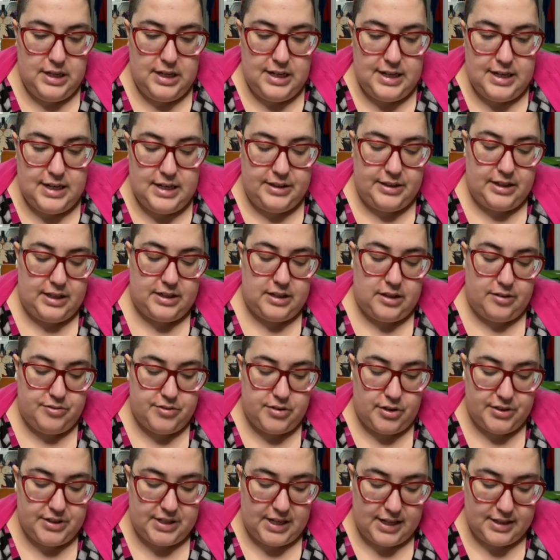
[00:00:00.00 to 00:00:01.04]
And then
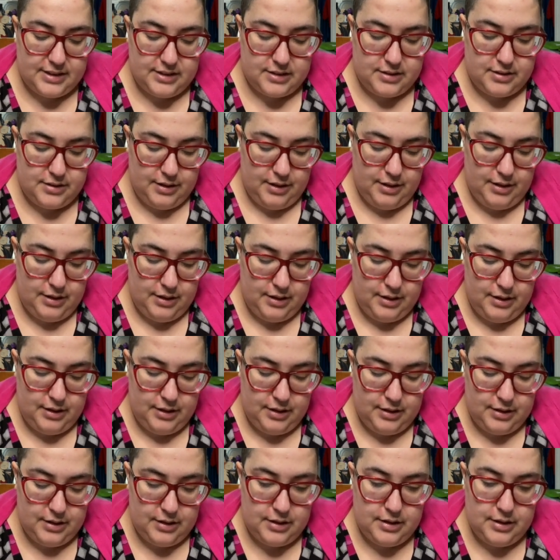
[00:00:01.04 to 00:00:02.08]
after that,
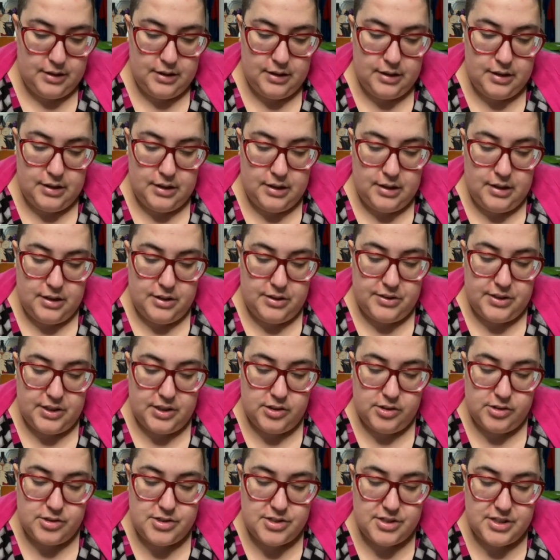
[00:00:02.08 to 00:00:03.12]

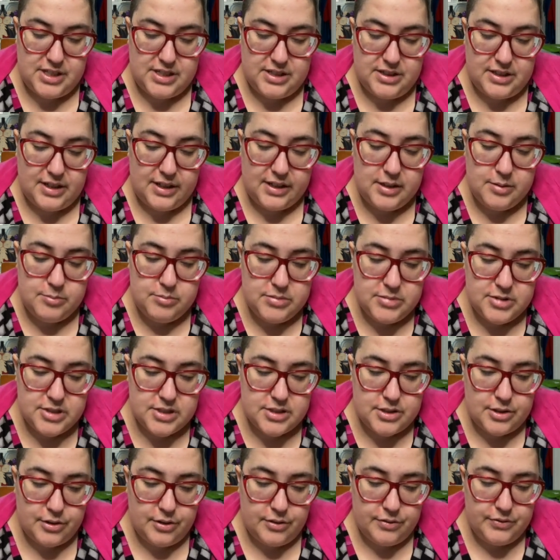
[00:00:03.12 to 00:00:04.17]
there's the names
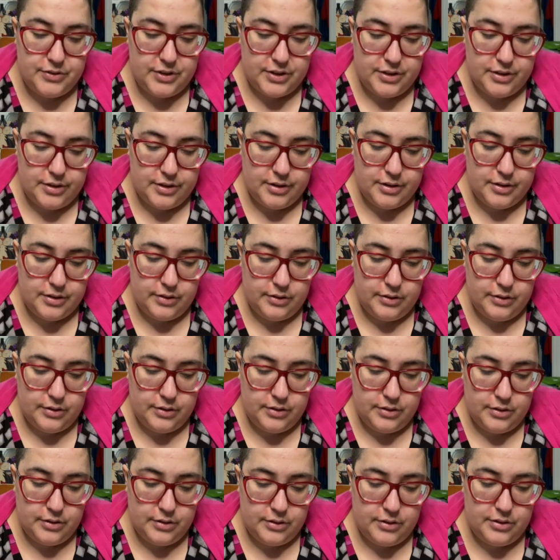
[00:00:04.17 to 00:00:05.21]
of the
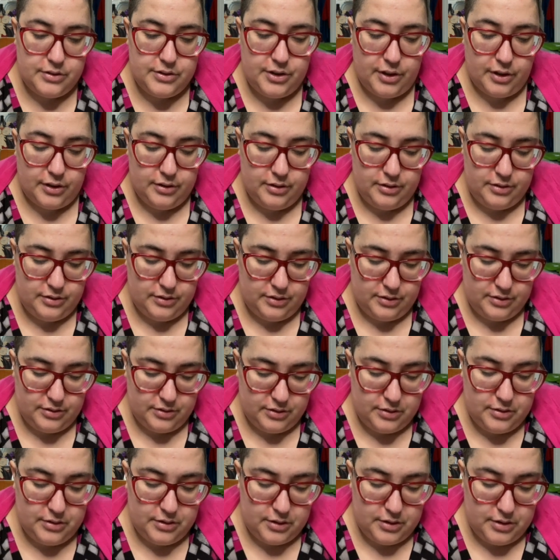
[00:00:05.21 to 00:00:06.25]
yarn.
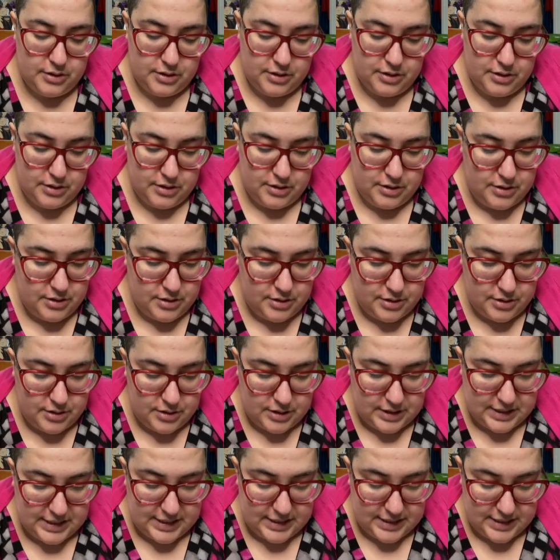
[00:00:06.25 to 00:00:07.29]

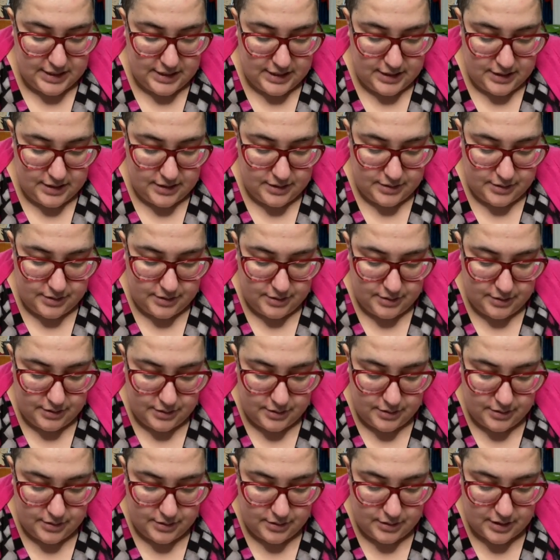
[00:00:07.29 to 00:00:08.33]
And
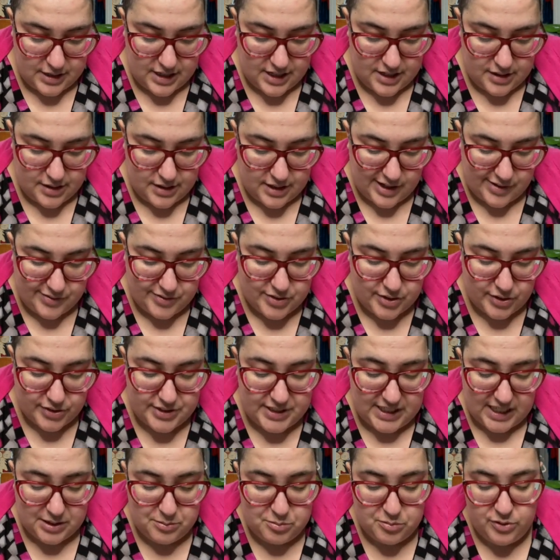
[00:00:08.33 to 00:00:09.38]
after
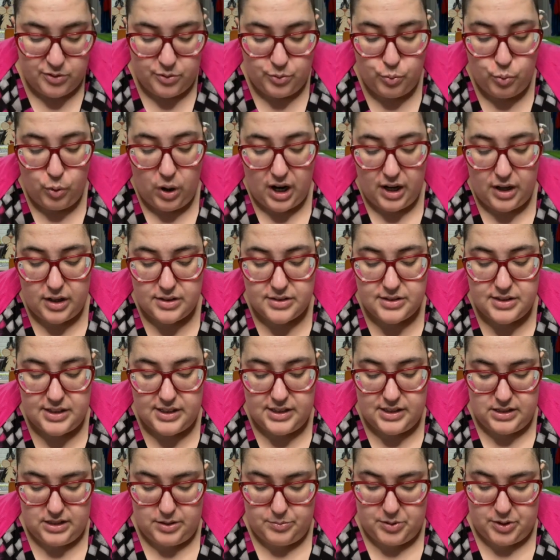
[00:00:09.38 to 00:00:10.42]
that, why the
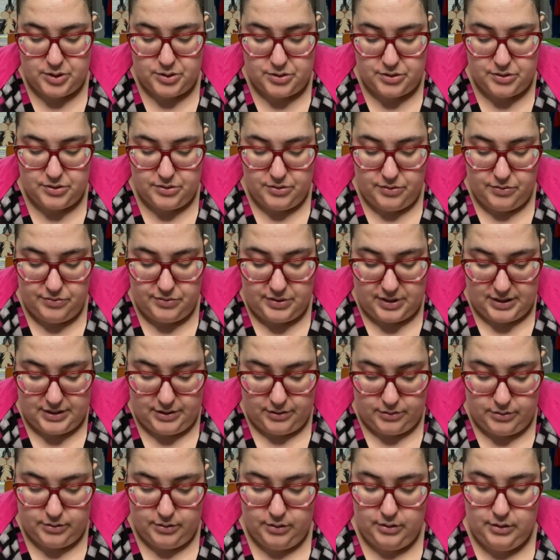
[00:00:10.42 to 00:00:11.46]
element
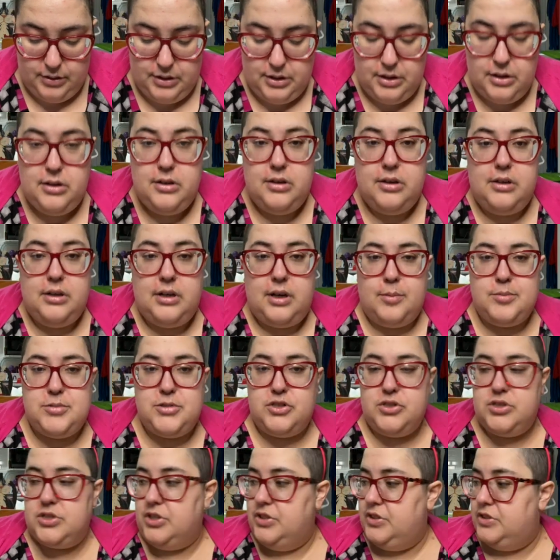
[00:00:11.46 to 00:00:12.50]
fire? I'm
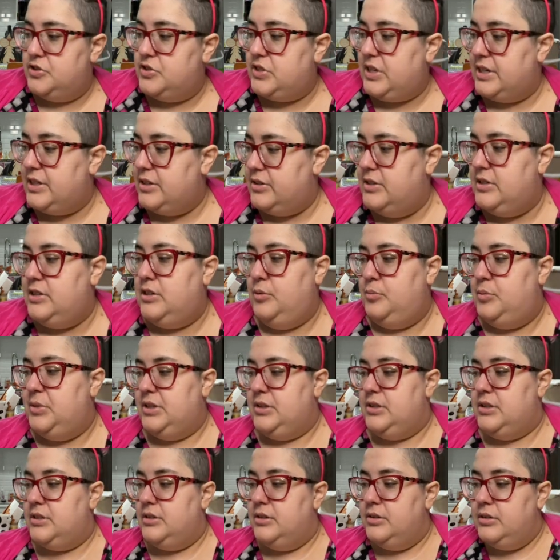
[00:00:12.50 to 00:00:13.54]
just gonna take a little
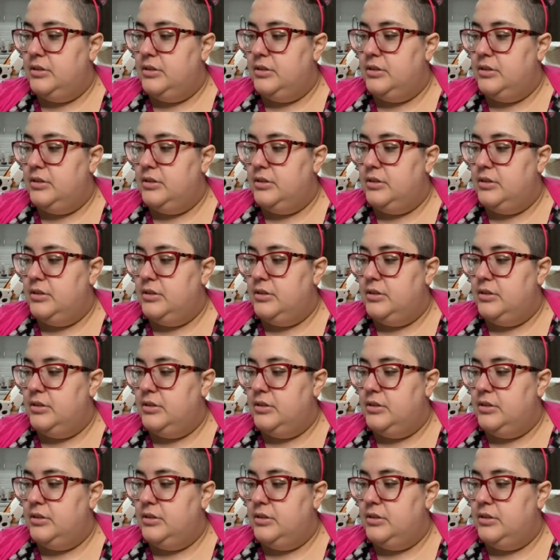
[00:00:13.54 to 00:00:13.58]
bit.